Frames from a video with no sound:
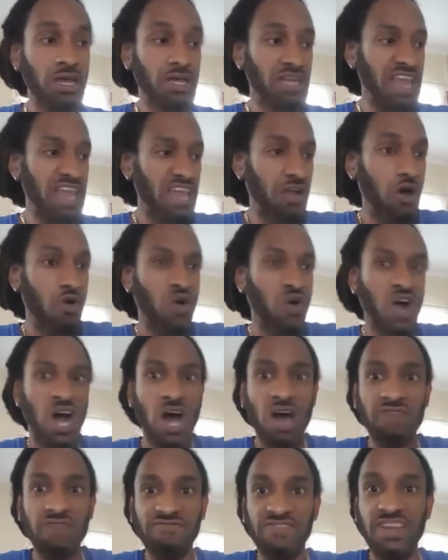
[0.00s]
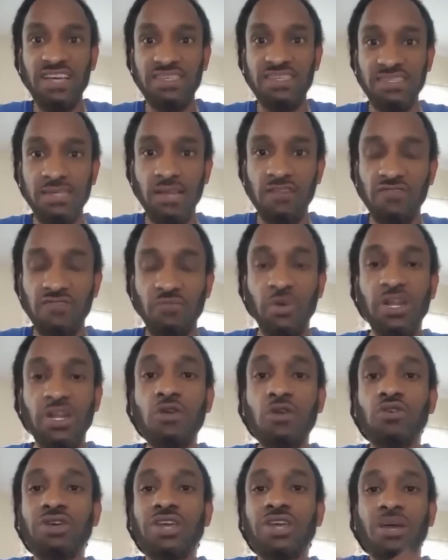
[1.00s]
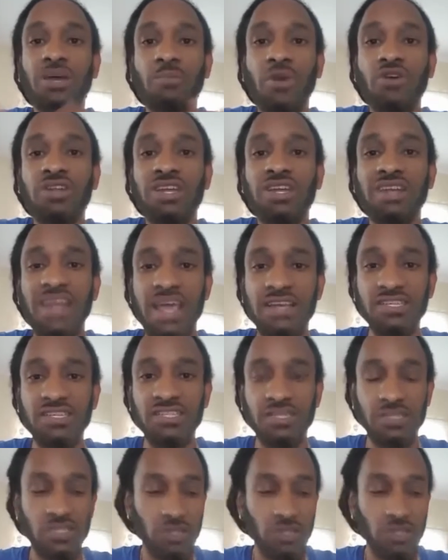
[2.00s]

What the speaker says: they're going hard for their self, but they don't care about the nation.